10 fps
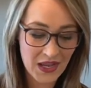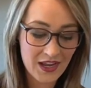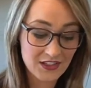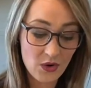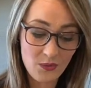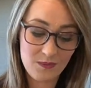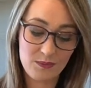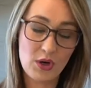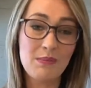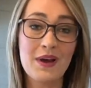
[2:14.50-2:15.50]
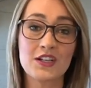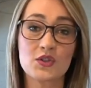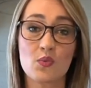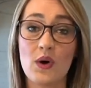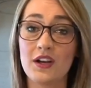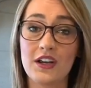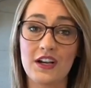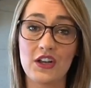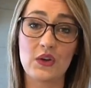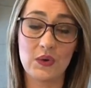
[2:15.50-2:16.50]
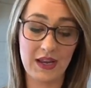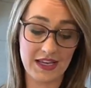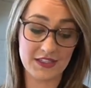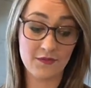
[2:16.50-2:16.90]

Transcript: So pretty much what you're gonna do is